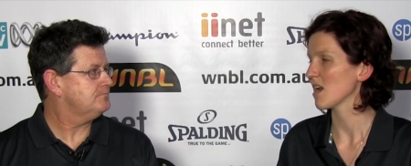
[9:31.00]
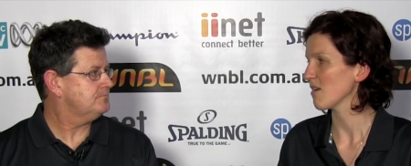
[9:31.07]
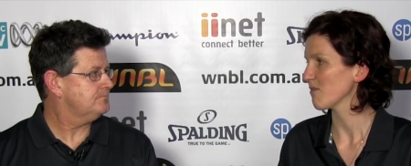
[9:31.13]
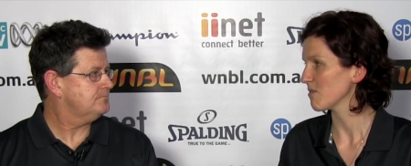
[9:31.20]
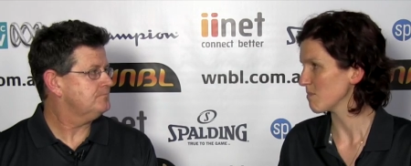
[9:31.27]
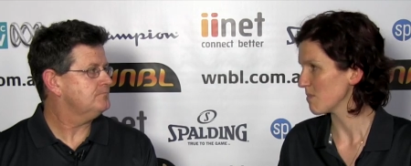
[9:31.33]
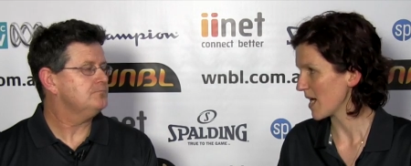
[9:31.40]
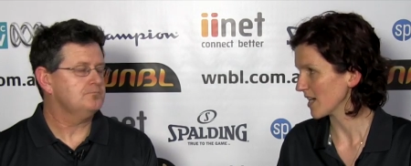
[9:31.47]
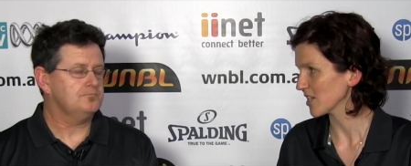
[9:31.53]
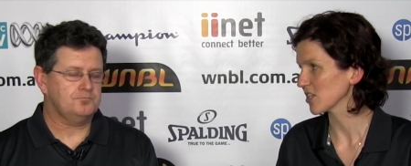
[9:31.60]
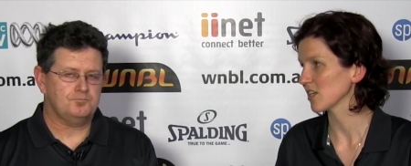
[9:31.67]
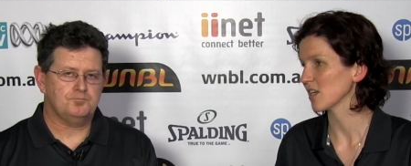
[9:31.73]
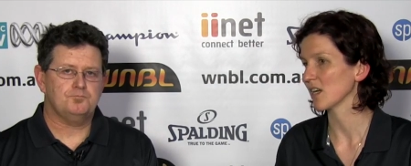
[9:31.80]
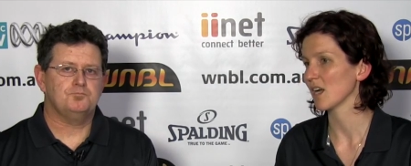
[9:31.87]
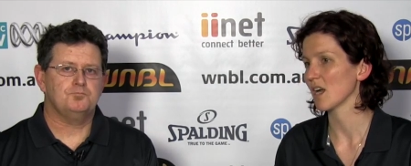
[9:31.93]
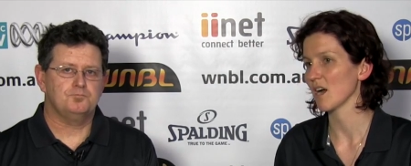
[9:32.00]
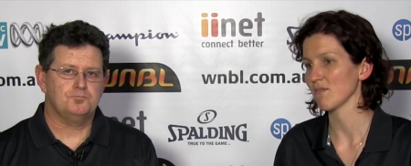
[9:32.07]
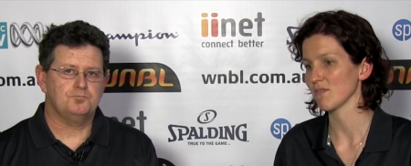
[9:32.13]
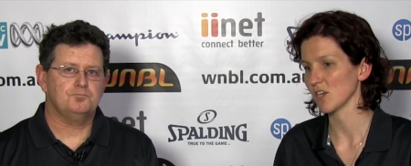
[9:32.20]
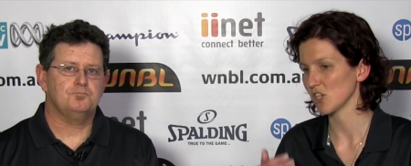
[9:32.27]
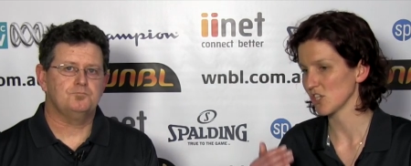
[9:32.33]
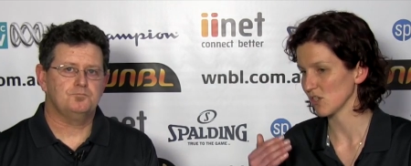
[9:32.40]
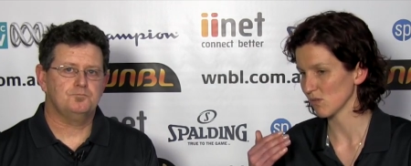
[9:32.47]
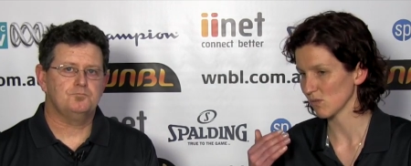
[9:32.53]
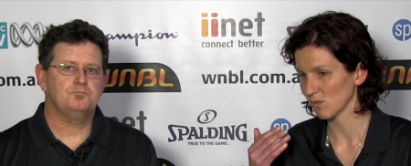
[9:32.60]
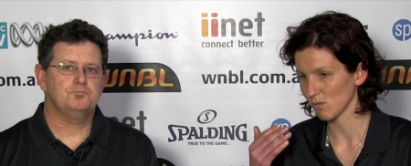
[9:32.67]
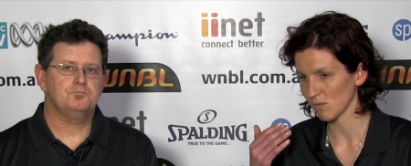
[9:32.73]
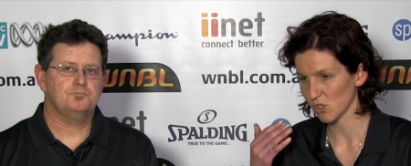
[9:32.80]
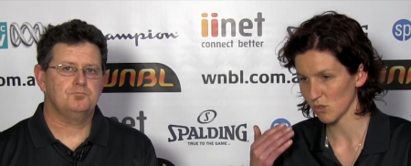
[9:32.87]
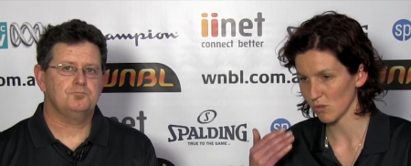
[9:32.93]
Speaker 1: enough and passionate enough that
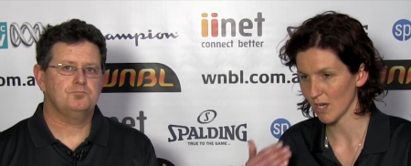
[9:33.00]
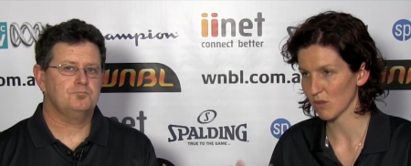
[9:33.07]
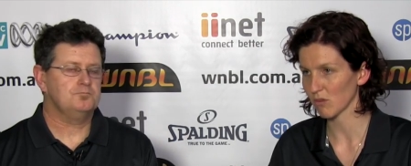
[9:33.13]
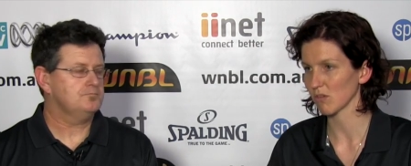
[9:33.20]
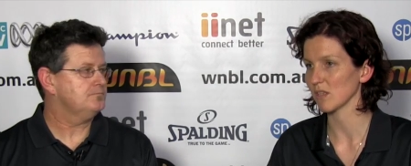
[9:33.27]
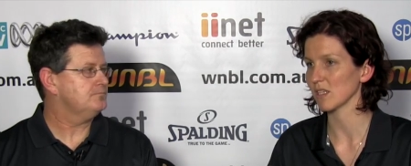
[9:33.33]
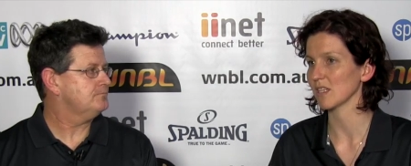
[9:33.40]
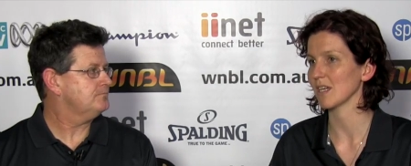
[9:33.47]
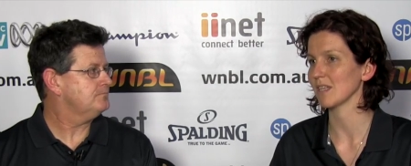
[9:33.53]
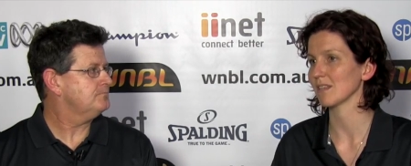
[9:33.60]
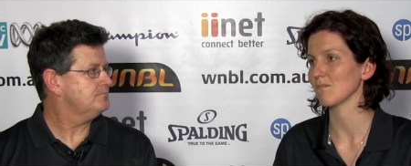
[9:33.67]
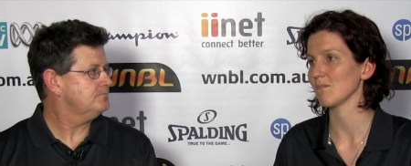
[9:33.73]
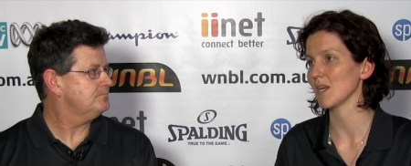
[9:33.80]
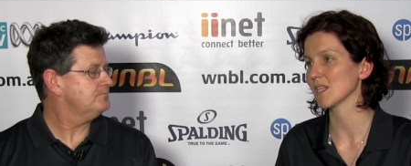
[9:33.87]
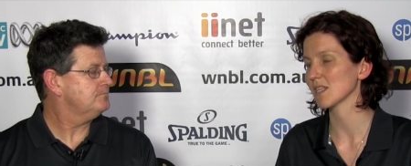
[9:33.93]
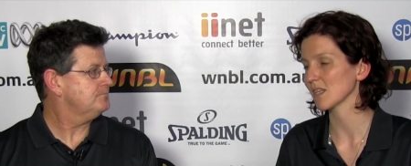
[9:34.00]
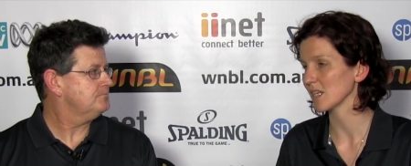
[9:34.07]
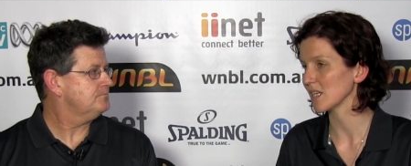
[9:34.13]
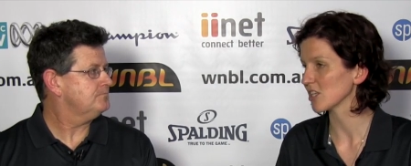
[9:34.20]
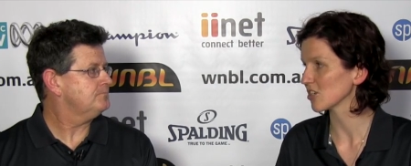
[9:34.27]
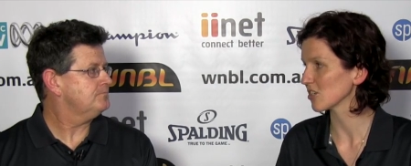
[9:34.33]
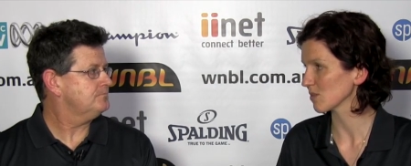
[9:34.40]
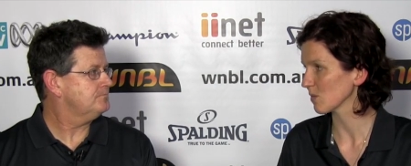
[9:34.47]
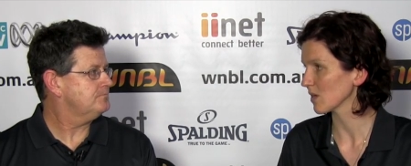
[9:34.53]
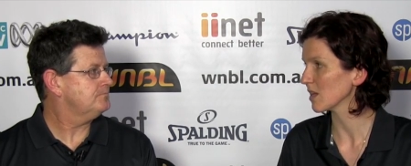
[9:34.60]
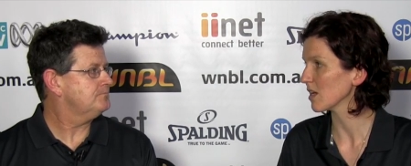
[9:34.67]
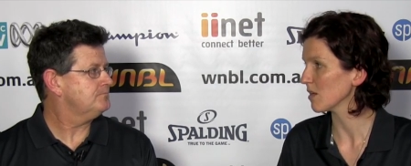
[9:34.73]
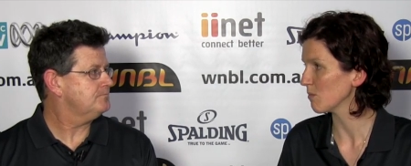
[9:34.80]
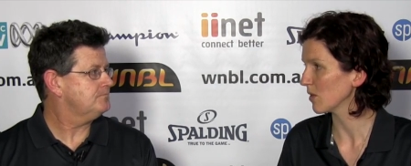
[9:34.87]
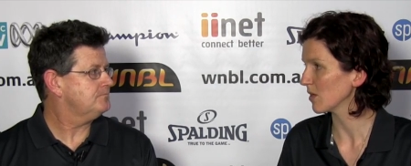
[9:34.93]
she'll get through the season mentally. It's just
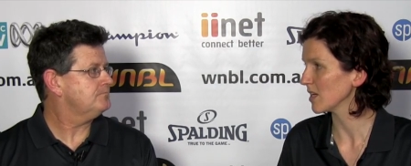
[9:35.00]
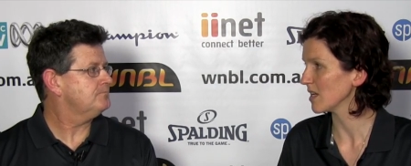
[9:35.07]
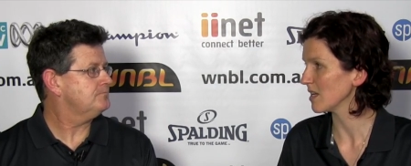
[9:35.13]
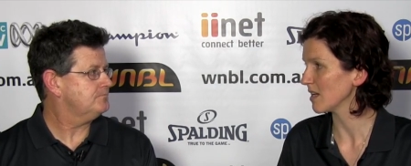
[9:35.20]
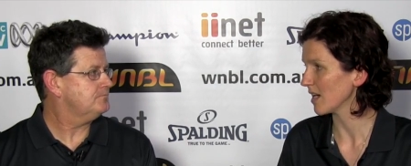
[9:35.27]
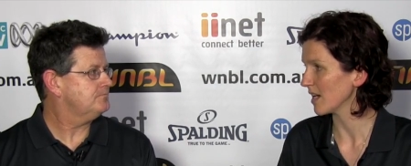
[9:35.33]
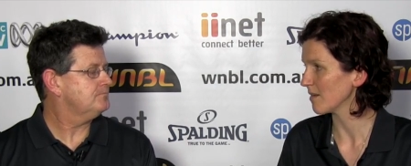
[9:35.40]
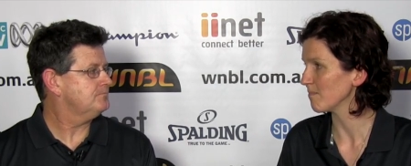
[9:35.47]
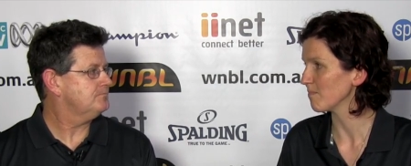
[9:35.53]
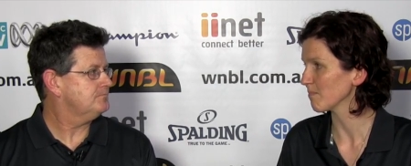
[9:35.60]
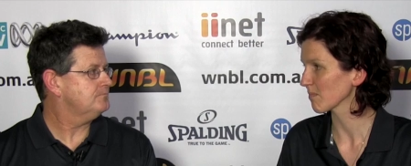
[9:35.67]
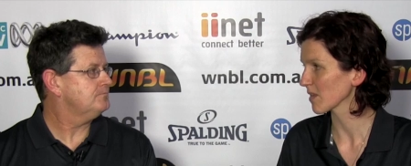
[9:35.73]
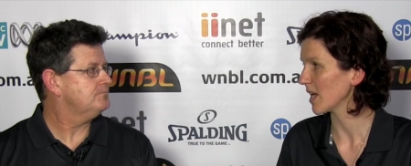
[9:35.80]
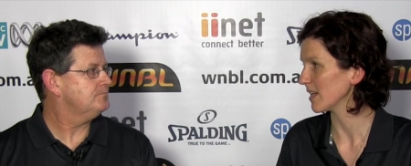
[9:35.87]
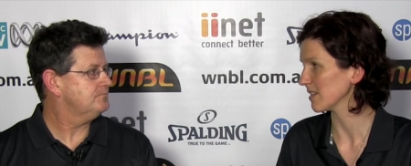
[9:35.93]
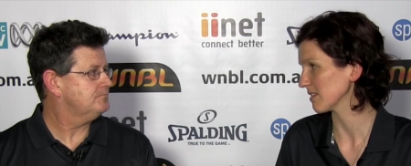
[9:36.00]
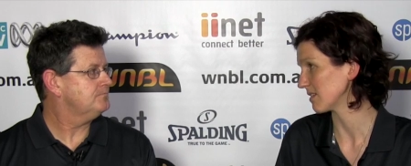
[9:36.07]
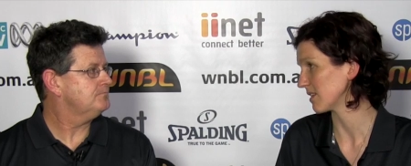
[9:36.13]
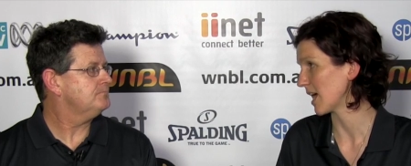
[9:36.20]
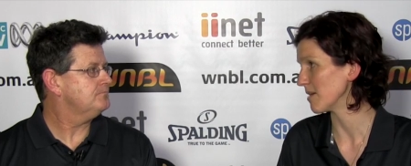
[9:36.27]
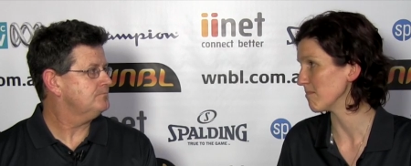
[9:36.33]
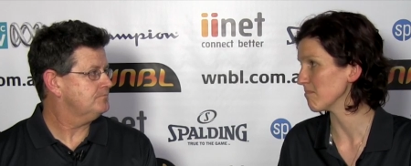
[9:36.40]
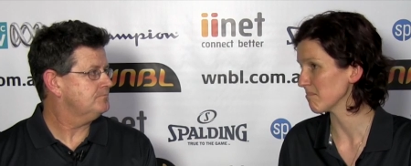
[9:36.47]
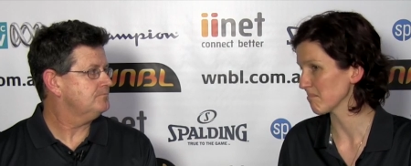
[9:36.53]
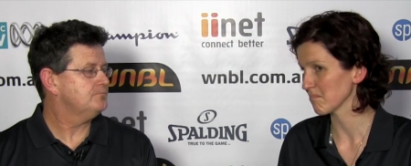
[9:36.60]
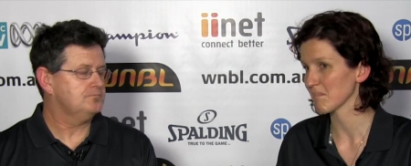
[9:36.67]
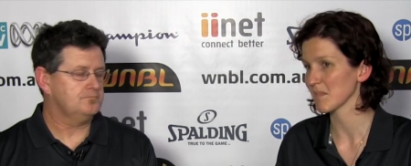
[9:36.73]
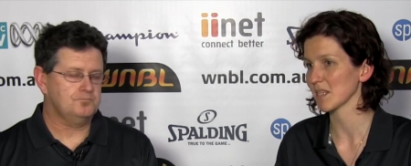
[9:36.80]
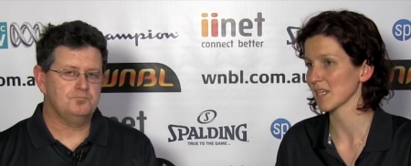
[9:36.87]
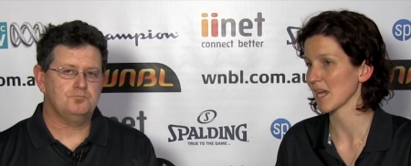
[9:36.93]
whether her body has the same
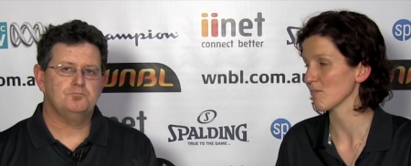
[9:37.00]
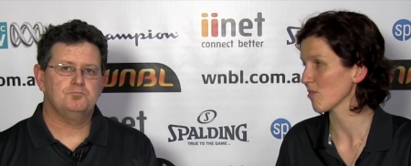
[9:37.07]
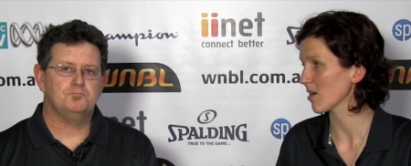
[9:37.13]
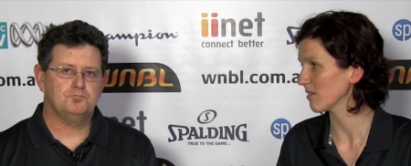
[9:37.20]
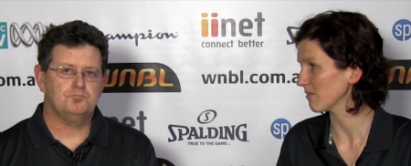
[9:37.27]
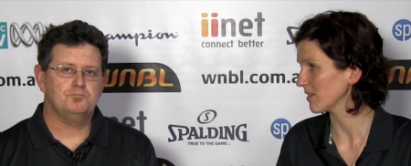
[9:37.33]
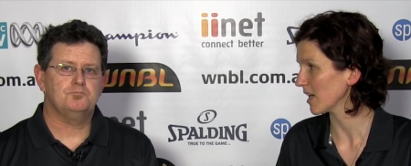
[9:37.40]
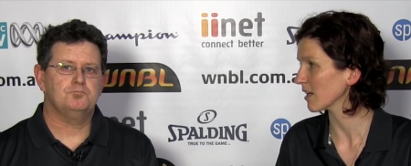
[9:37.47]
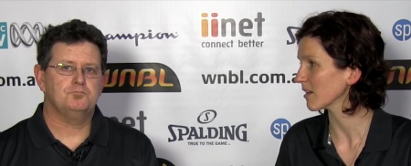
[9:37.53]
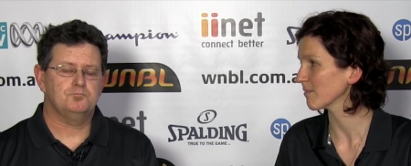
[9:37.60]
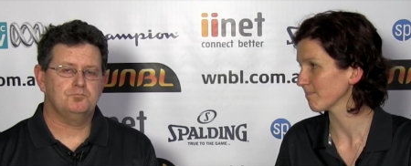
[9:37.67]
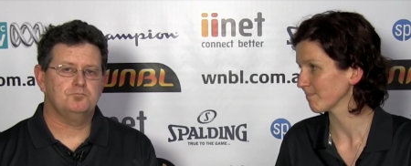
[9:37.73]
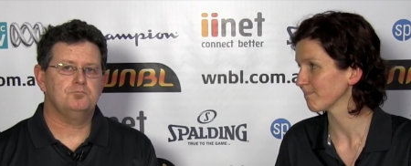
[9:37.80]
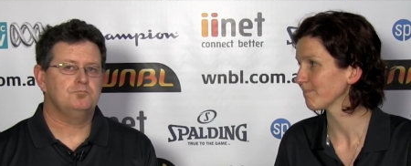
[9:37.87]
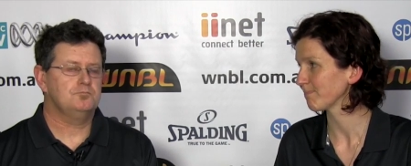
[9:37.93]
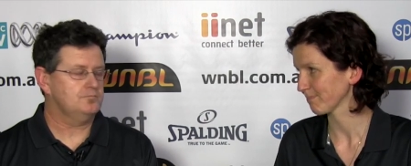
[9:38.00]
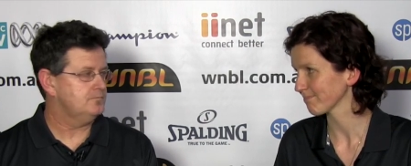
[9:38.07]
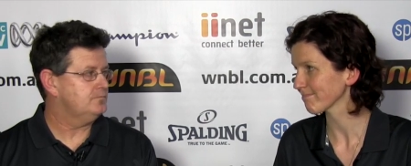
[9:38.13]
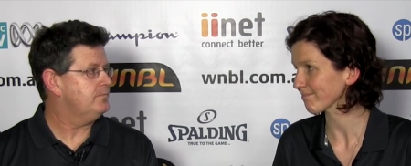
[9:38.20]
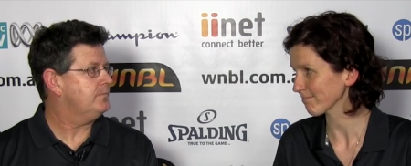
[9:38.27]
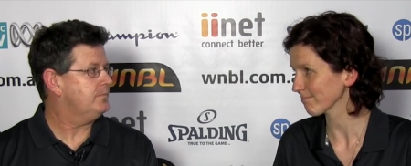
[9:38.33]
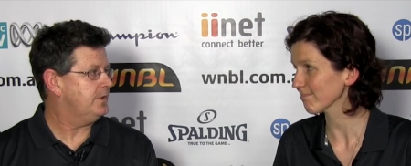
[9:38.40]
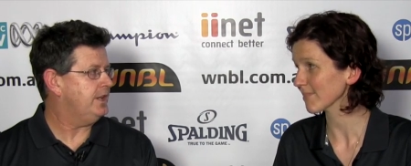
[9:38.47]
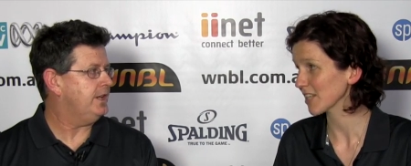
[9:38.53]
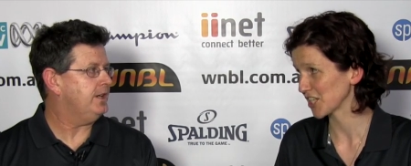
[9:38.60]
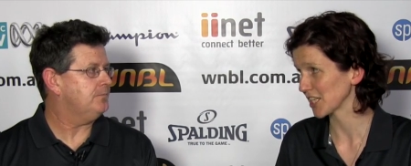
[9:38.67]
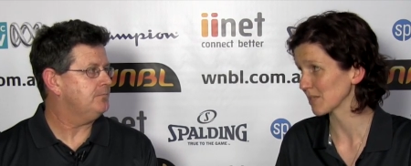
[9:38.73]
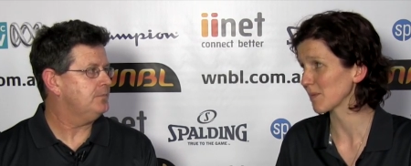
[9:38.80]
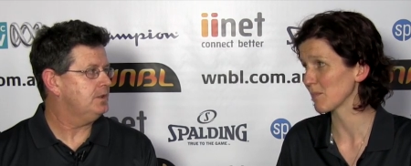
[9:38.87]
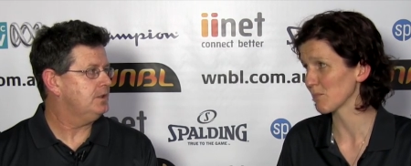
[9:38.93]
run of luck. Yeah. She has